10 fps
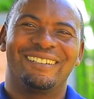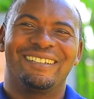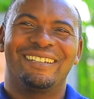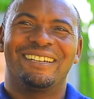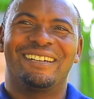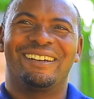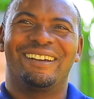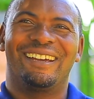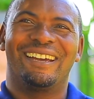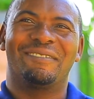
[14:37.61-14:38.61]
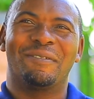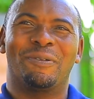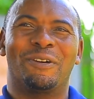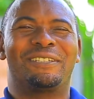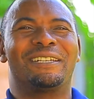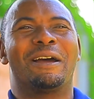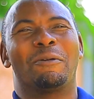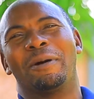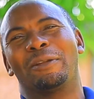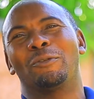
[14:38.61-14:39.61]
amabuye abapolisi
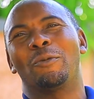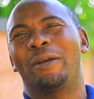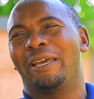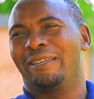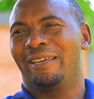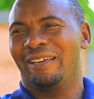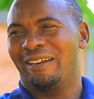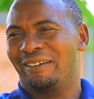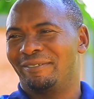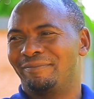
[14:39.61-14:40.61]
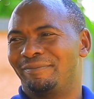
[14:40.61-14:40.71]
ntabwo batuma umwegera